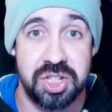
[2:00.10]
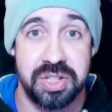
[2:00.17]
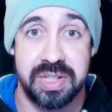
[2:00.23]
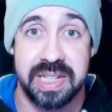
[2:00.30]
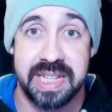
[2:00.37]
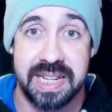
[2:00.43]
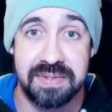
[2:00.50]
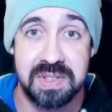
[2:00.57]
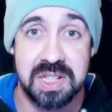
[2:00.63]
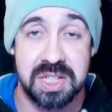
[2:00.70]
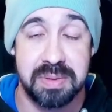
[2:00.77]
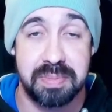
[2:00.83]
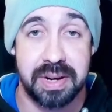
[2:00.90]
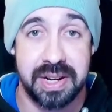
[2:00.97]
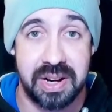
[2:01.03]
duty given to
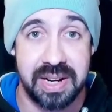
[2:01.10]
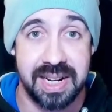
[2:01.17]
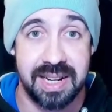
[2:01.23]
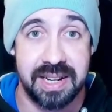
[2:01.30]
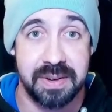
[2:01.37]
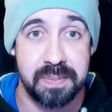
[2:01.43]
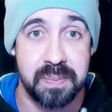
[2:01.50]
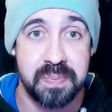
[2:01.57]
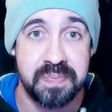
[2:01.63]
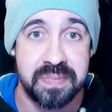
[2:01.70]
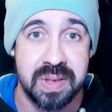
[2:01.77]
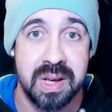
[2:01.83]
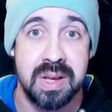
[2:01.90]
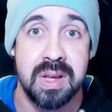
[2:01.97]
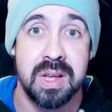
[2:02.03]
them by Halone.
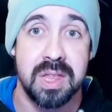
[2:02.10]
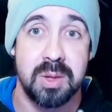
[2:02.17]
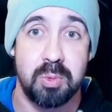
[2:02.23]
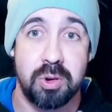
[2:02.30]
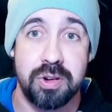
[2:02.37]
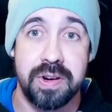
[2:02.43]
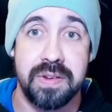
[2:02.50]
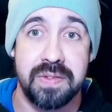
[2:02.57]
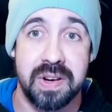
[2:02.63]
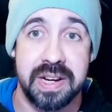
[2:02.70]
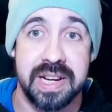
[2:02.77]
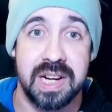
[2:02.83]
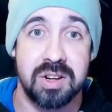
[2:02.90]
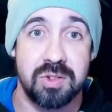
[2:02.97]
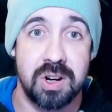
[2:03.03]
The Warrior of
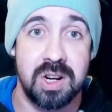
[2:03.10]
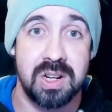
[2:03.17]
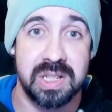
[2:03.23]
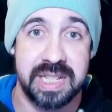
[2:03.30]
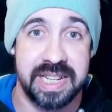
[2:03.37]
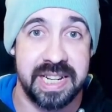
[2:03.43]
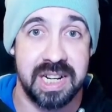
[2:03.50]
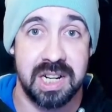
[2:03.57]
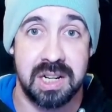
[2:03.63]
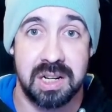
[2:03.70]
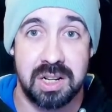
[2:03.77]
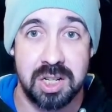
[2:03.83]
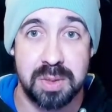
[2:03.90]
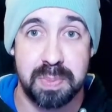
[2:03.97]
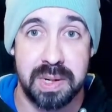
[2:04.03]
Light and Grah'Hatir
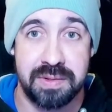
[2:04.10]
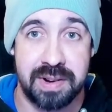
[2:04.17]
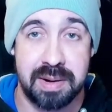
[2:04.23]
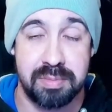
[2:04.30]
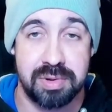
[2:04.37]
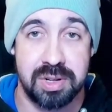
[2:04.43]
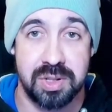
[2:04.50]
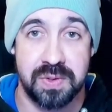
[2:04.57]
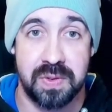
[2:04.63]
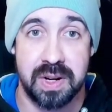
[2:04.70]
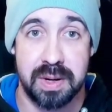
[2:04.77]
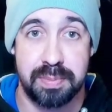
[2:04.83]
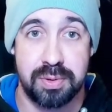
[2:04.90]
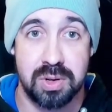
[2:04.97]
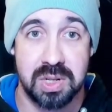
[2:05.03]
are asked by Rambros
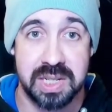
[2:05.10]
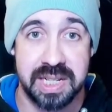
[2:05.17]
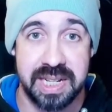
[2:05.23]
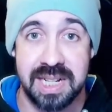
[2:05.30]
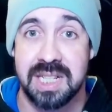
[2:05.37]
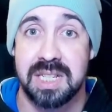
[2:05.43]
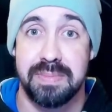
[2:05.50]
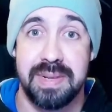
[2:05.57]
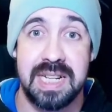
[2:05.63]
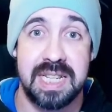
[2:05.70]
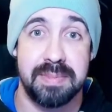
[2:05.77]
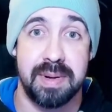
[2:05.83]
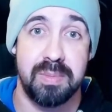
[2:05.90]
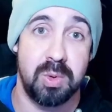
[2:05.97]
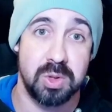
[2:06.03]
via proxy to
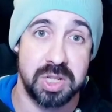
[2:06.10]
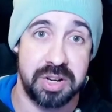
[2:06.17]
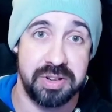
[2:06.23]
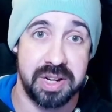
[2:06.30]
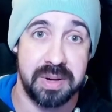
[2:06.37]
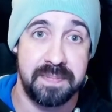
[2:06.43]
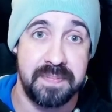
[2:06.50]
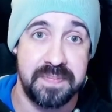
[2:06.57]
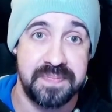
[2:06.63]
meet him in Mordona.